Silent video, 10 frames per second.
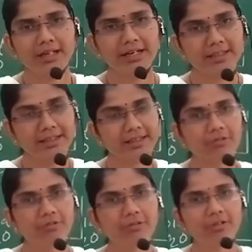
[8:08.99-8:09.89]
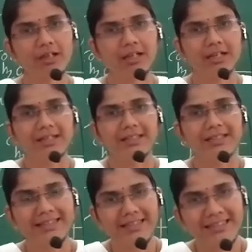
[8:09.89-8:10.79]
and therefore
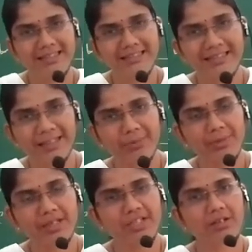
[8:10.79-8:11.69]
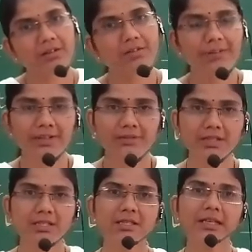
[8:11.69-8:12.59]
the decrease in temperature
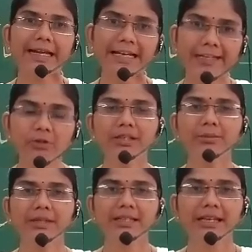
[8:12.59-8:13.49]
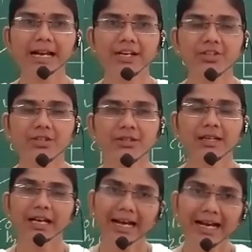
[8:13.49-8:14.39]
favors the endothermic reaction
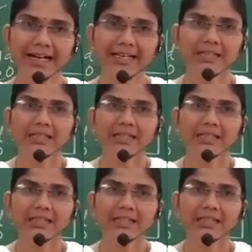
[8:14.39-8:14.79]
and